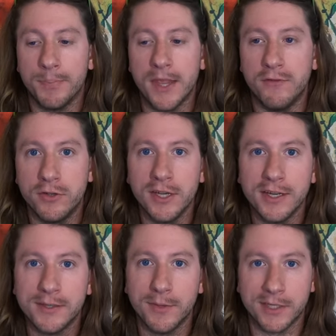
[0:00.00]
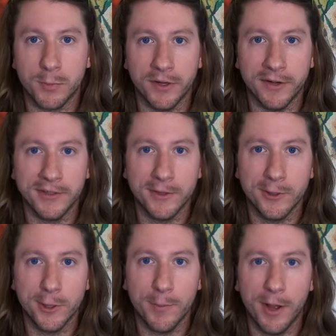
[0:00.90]
If you can get some experience
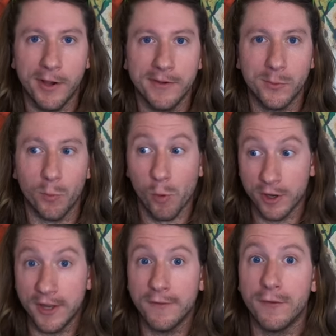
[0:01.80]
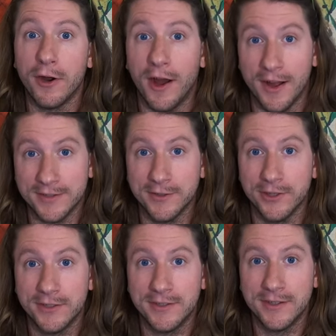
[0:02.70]
under your belt working for
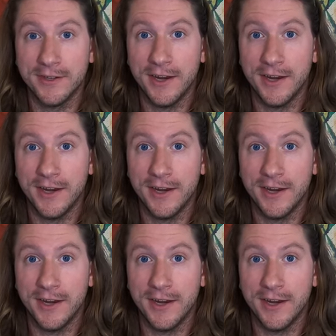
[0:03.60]
hostels